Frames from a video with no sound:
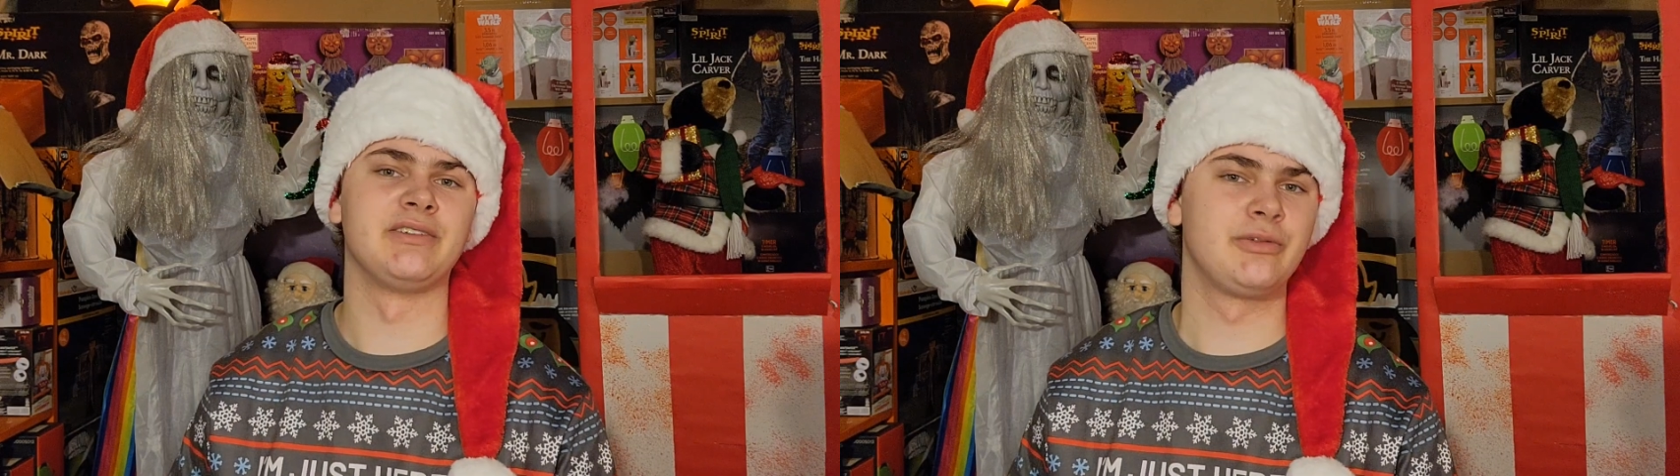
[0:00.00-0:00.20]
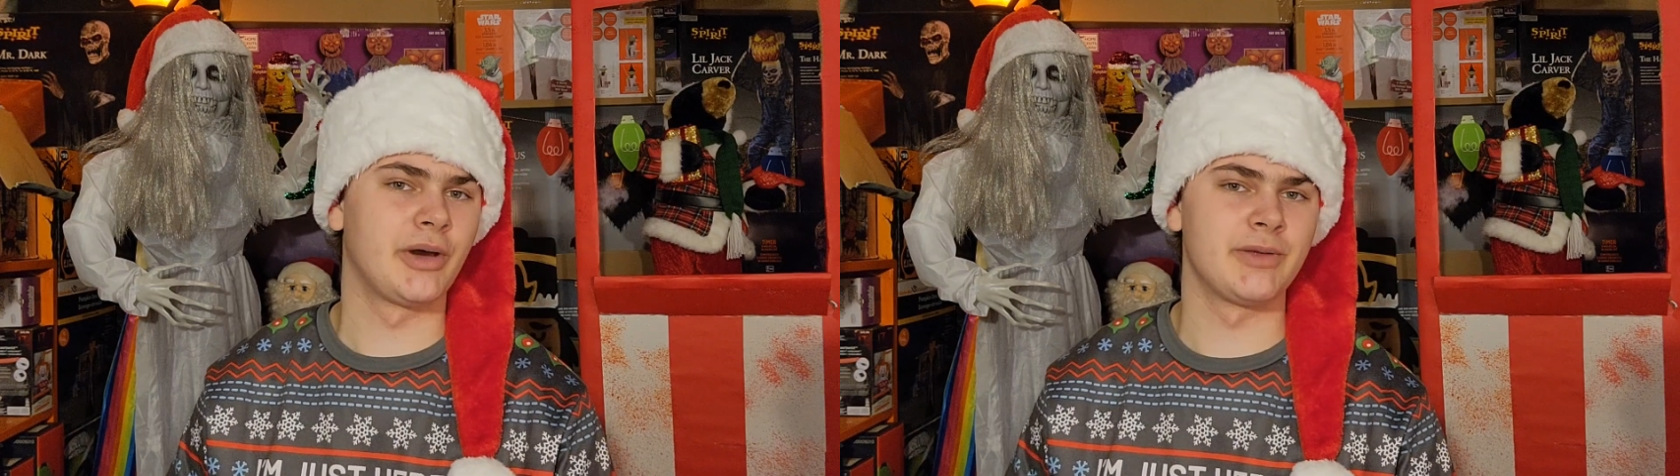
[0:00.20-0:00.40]

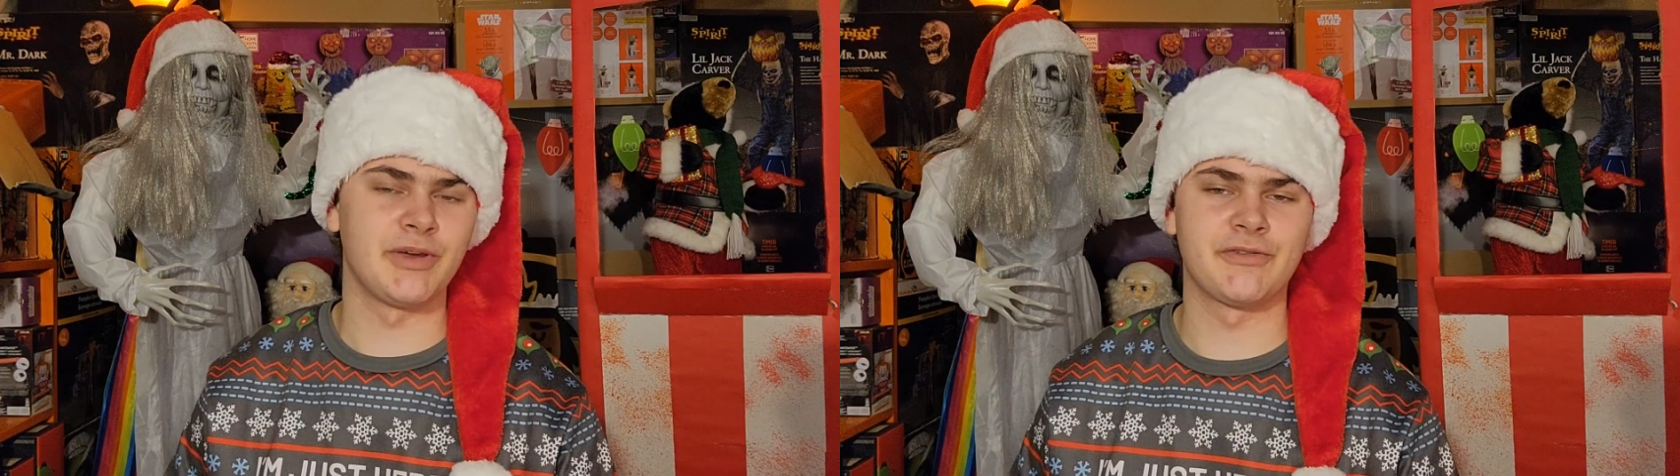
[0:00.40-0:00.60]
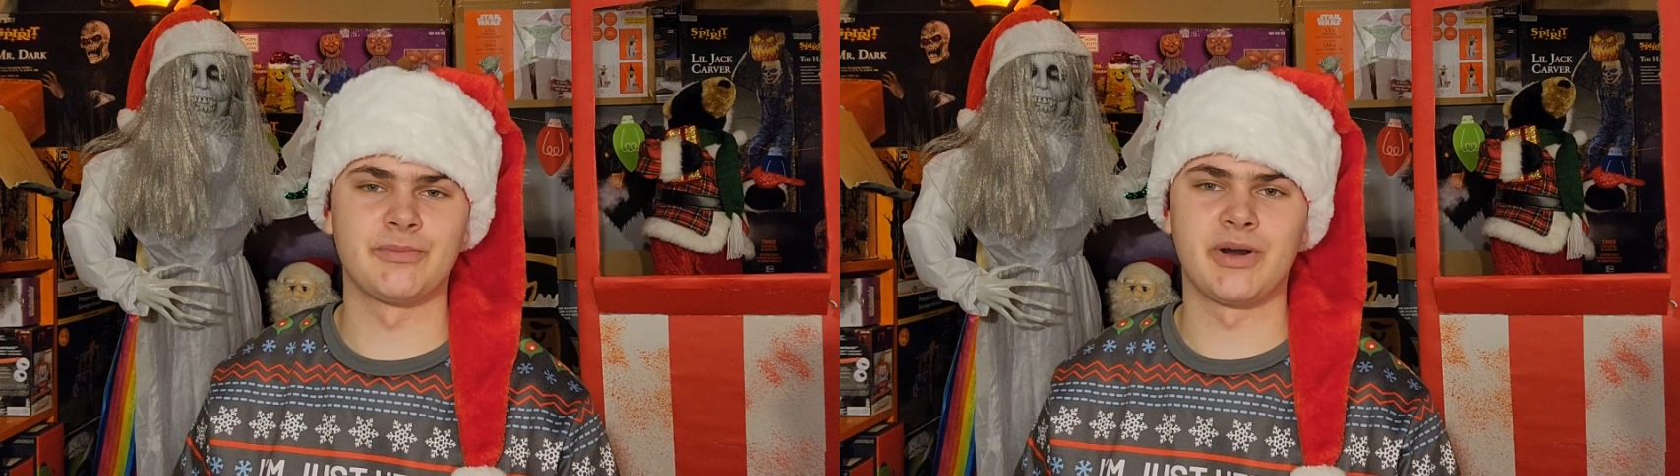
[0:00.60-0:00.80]
quite a
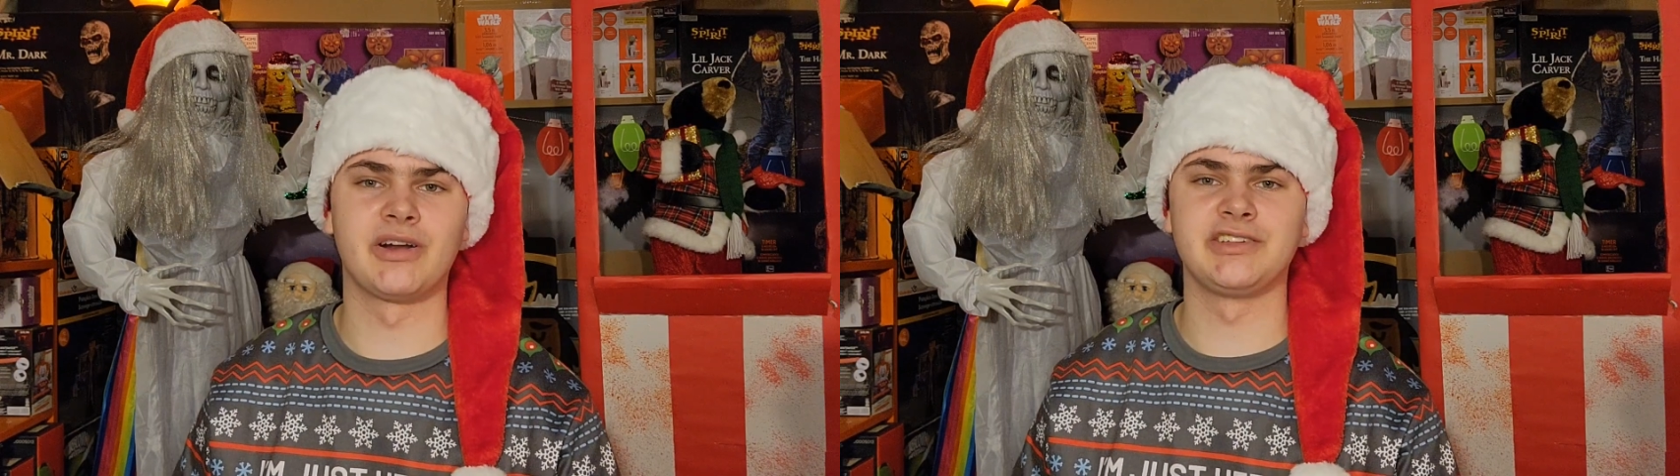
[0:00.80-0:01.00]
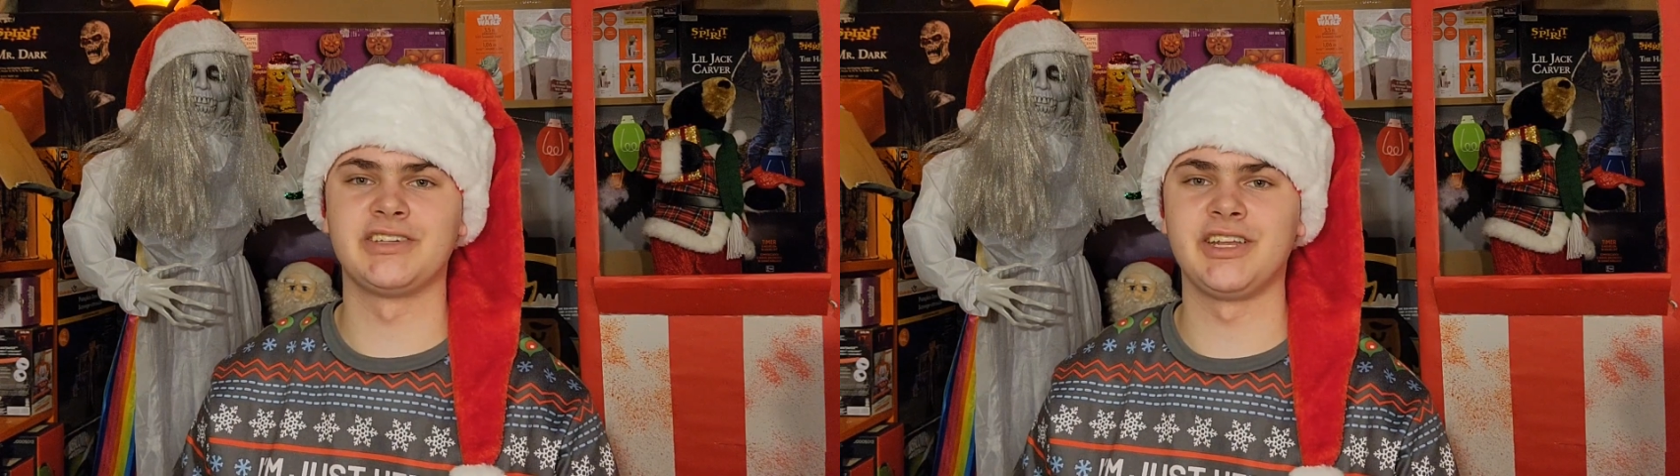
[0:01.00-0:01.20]
bit from
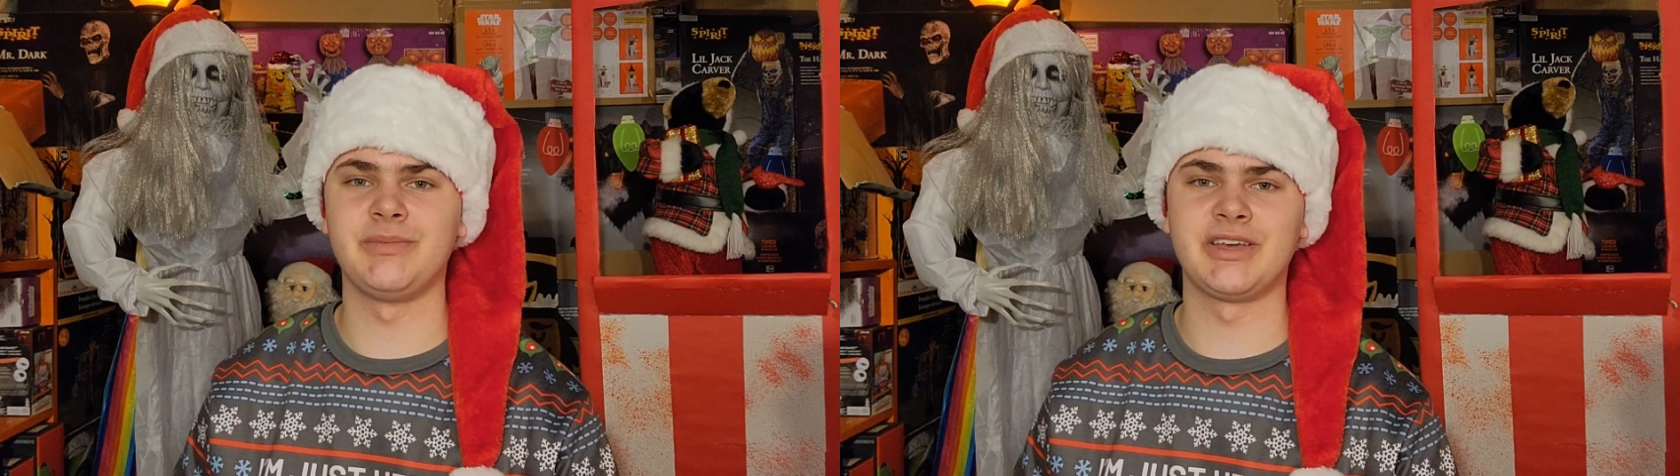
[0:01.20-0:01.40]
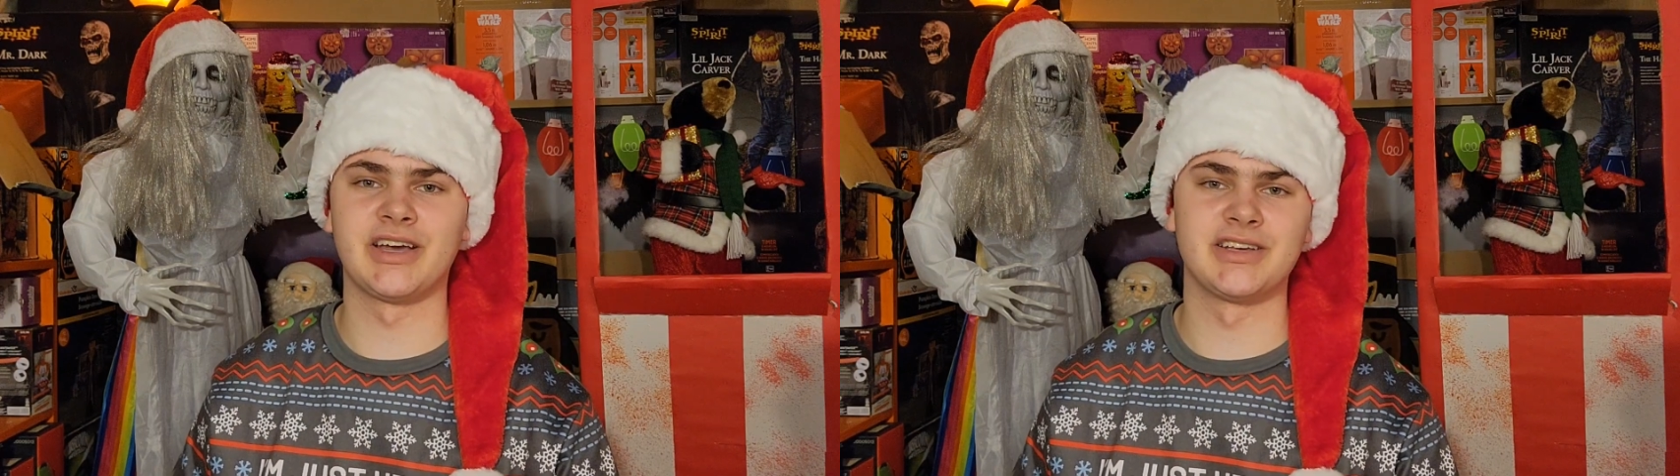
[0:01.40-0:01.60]
Party City
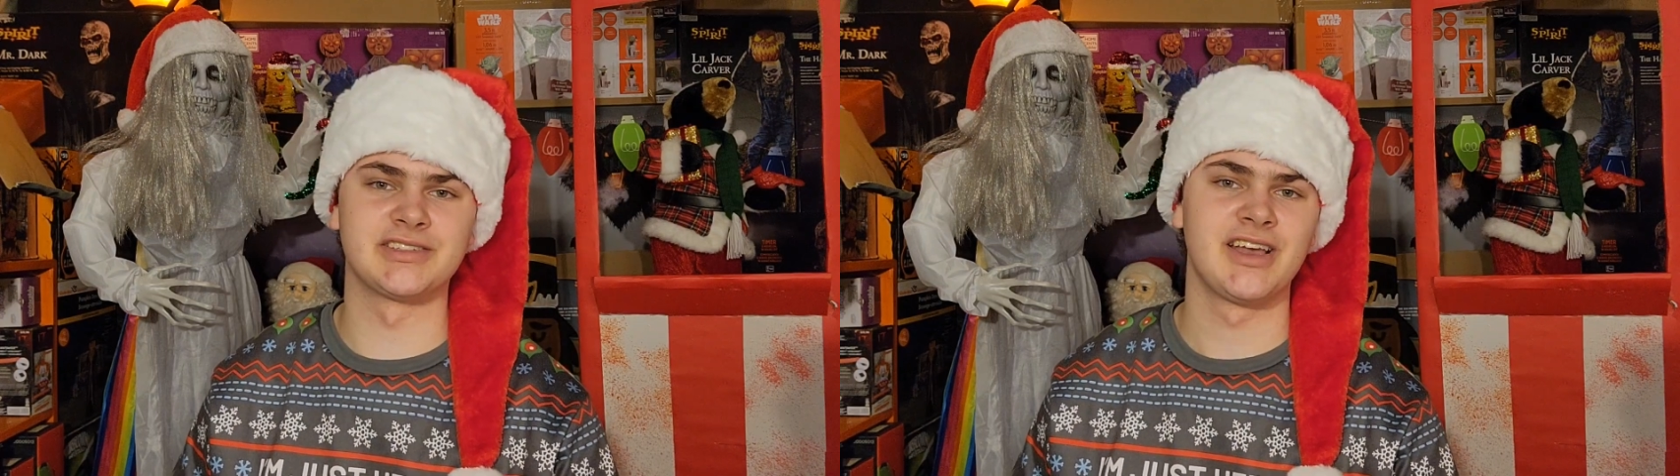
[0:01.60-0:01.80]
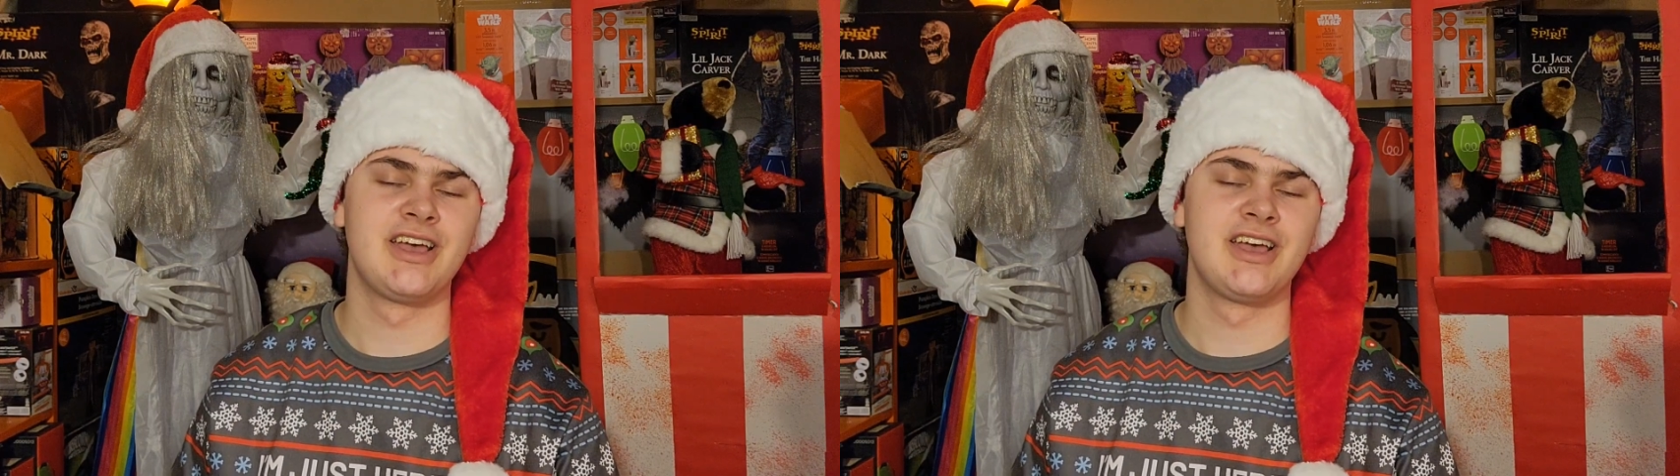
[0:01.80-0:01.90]
because